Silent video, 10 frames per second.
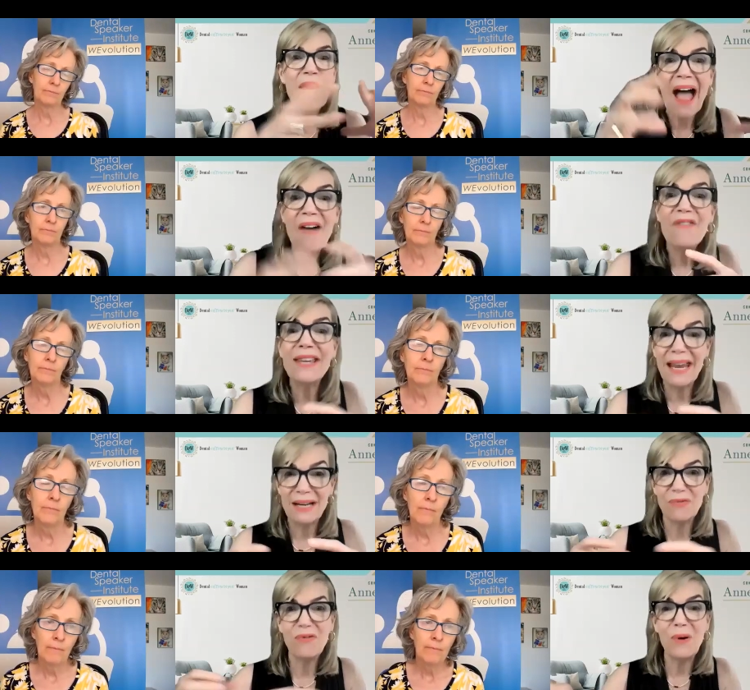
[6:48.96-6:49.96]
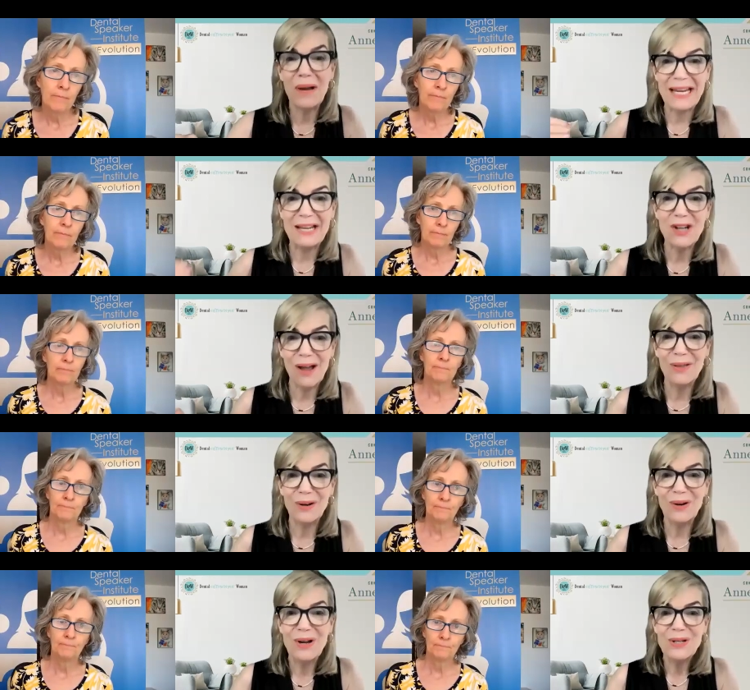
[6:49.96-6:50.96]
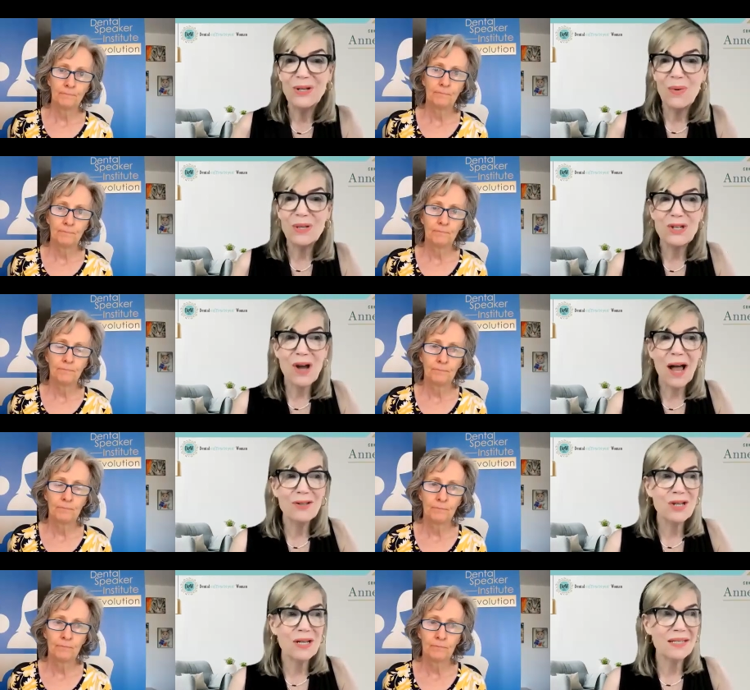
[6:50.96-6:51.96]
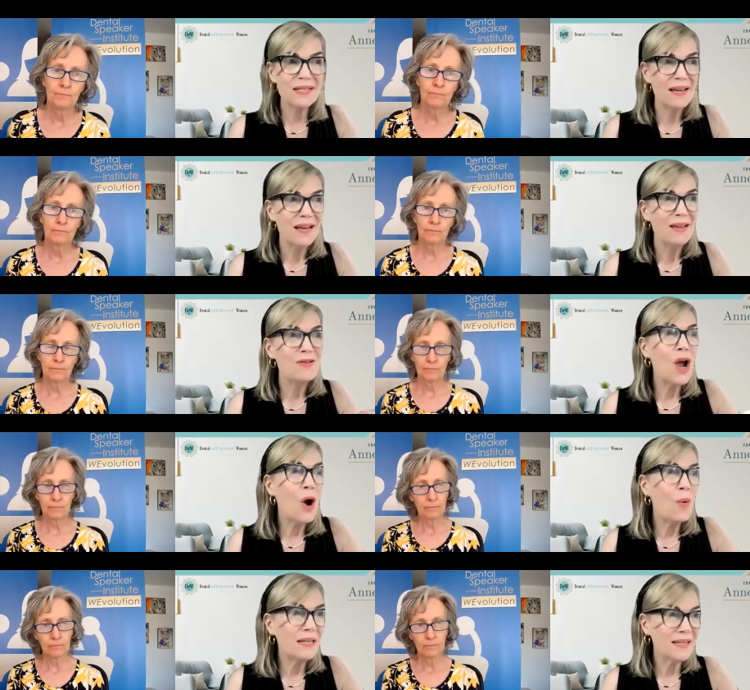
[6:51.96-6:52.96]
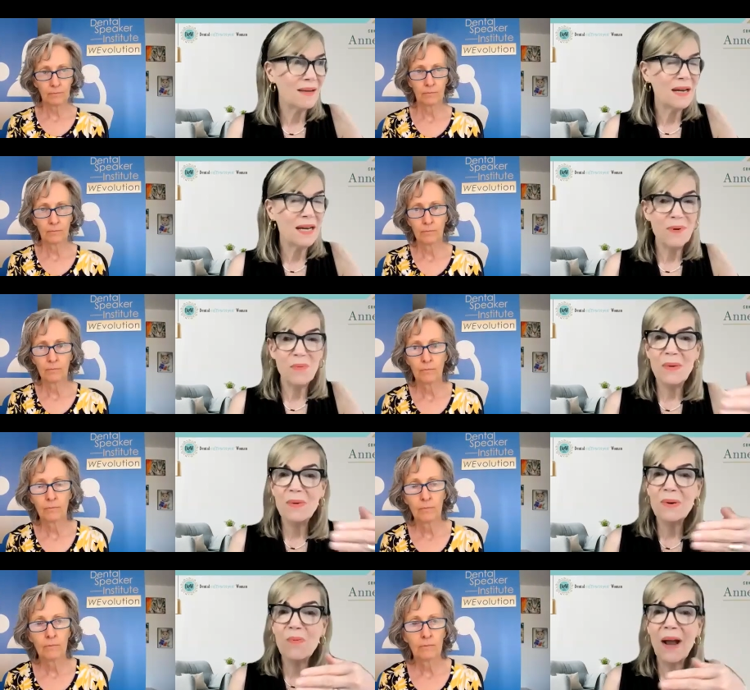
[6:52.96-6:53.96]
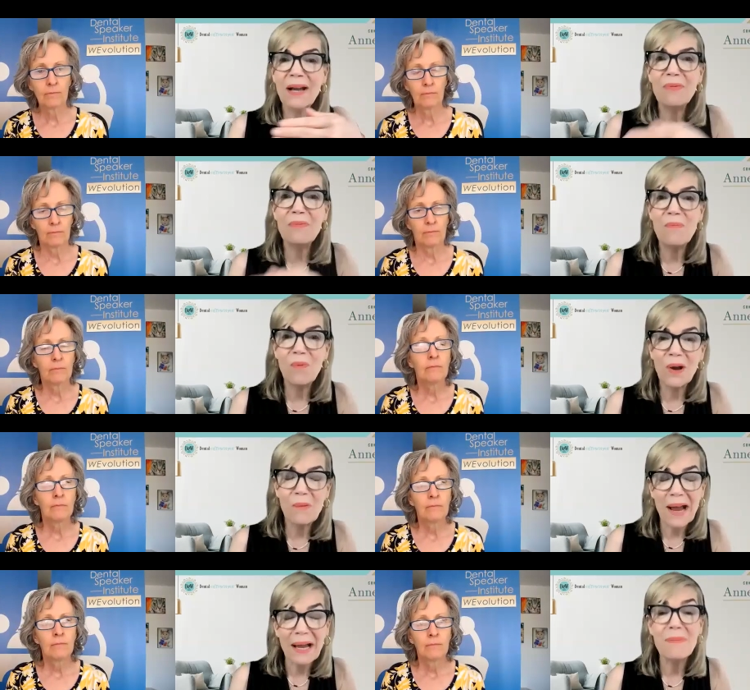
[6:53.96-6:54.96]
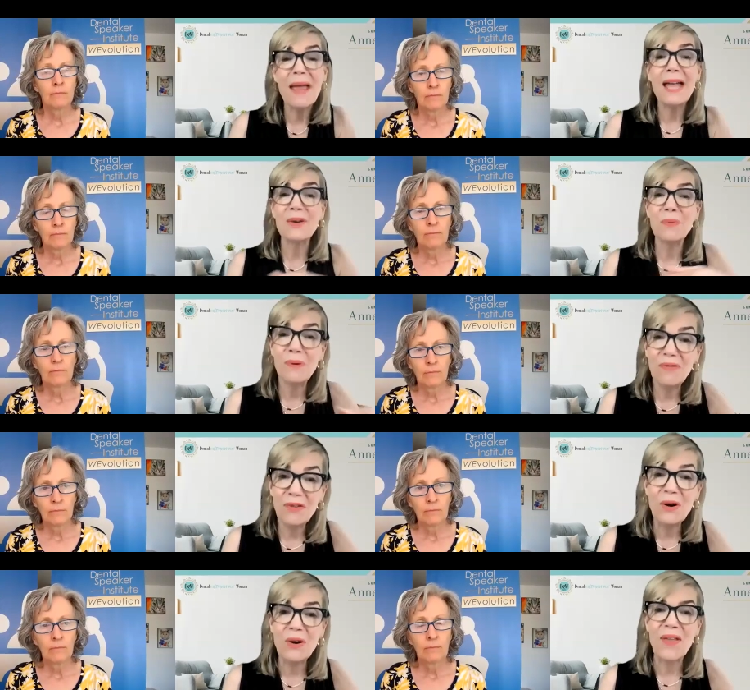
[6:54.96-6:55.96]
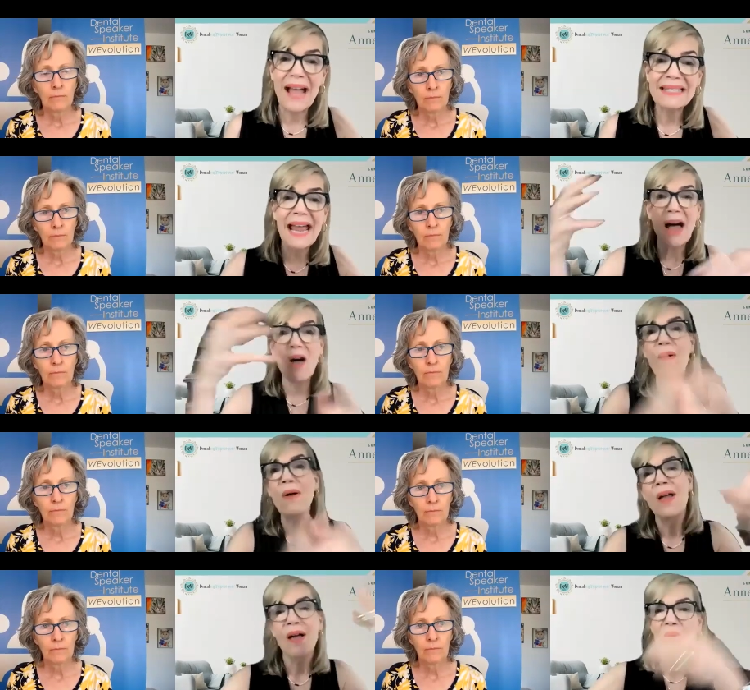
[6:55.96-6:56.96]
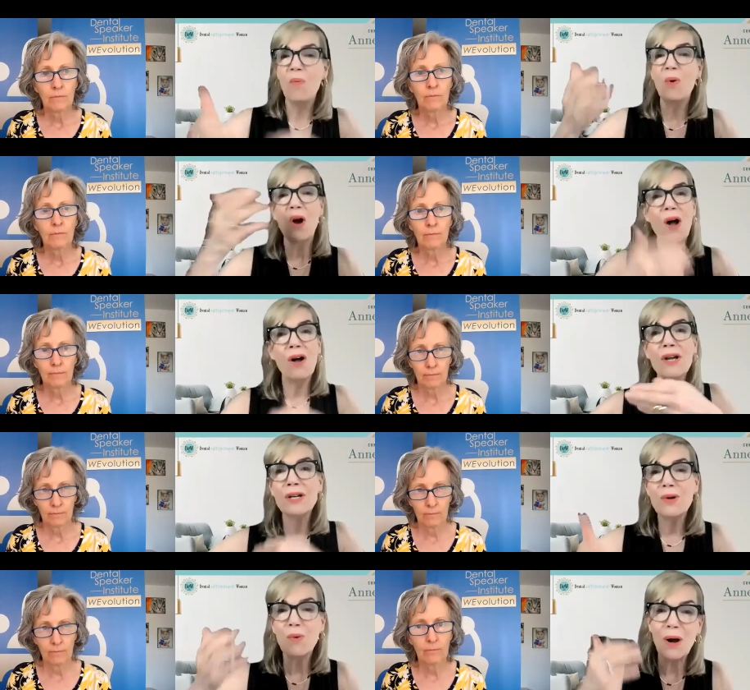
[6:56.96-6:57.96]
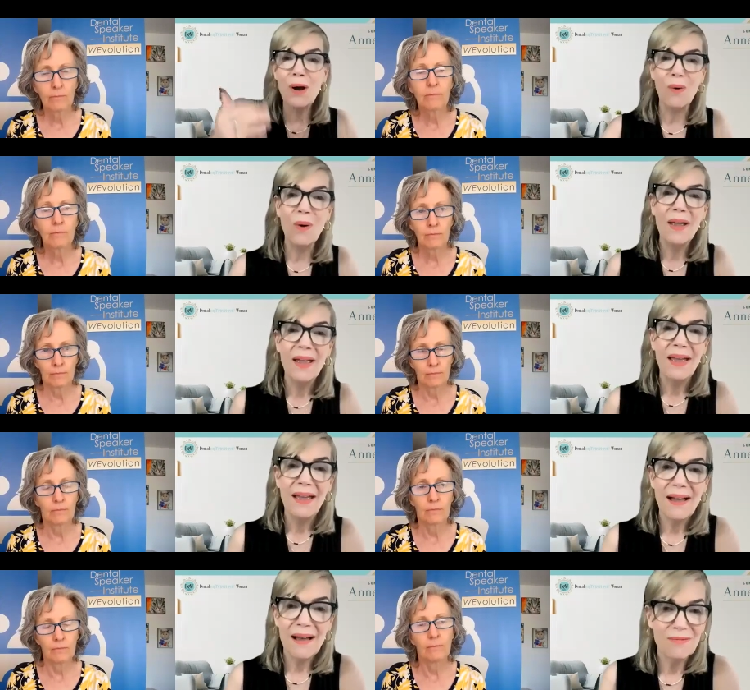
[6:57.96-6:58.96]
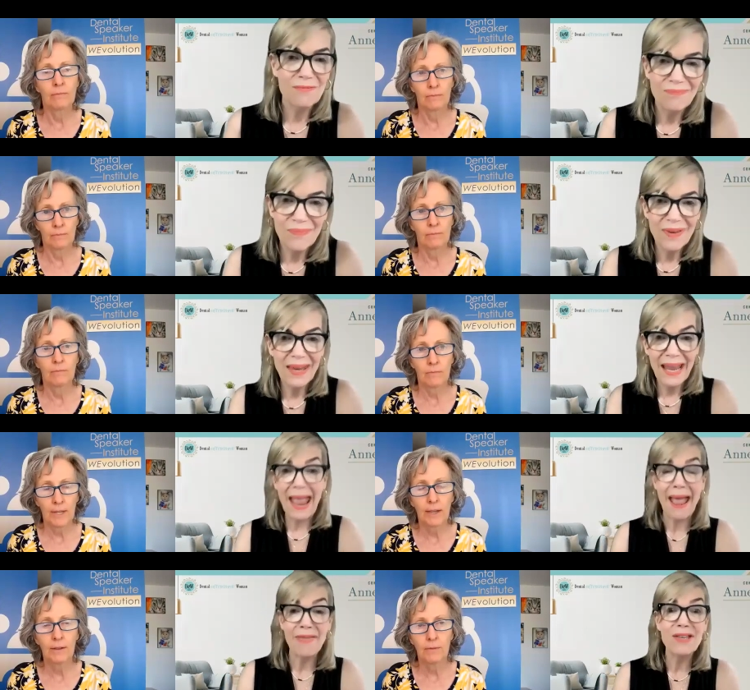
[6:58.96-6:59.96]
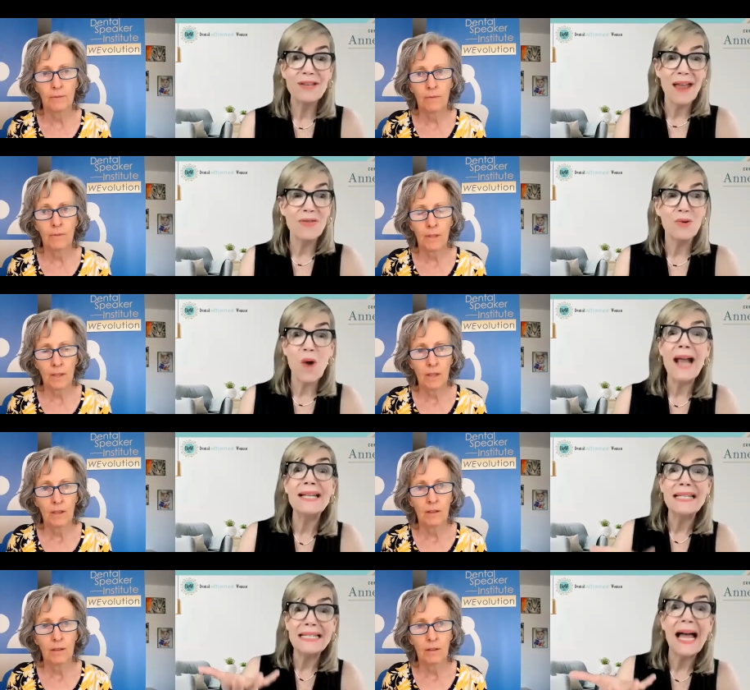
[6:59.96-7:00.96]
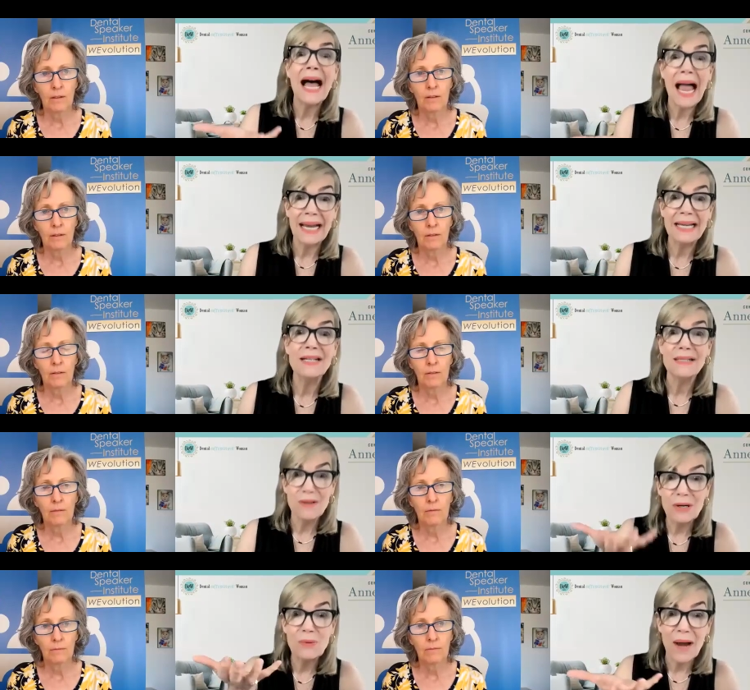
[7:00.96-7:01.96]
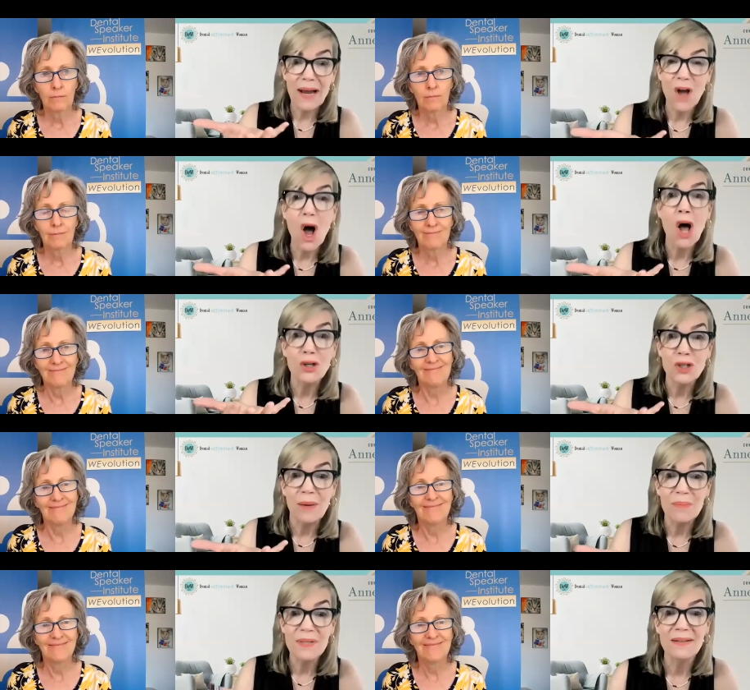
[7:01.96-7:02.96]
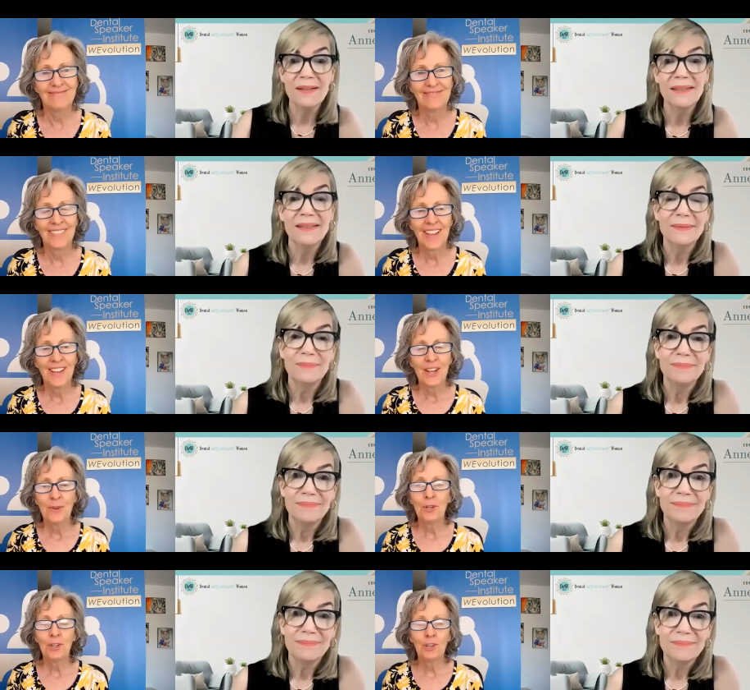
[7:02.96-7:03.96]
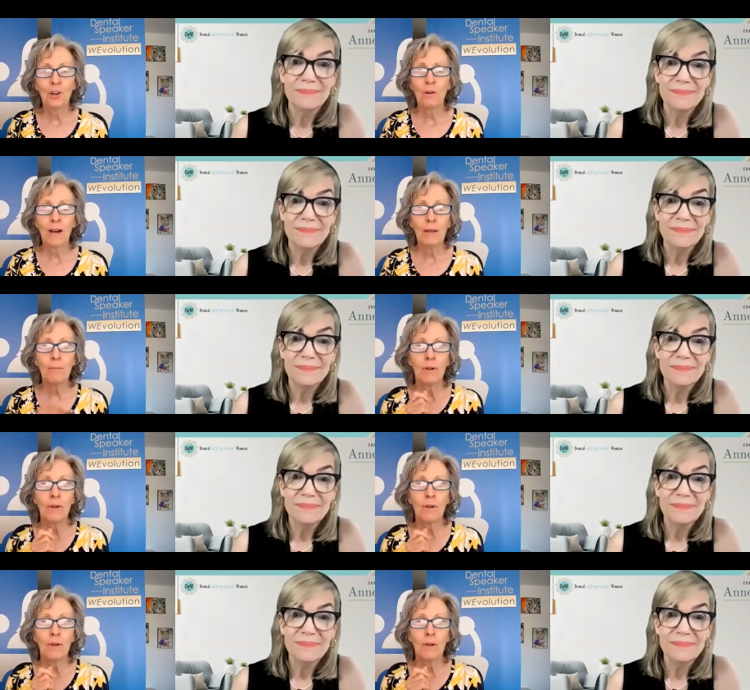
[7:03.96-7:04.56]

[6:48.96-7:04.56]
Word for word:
Speaker 1: advocate for each other. So it's not just knowing somebody, but we, rec- recommend, we refer. That's how we're all going to grow. Um, yeah. and, the, and the rising tide is going to raise all ships.
Speaker 2: Well, you know, I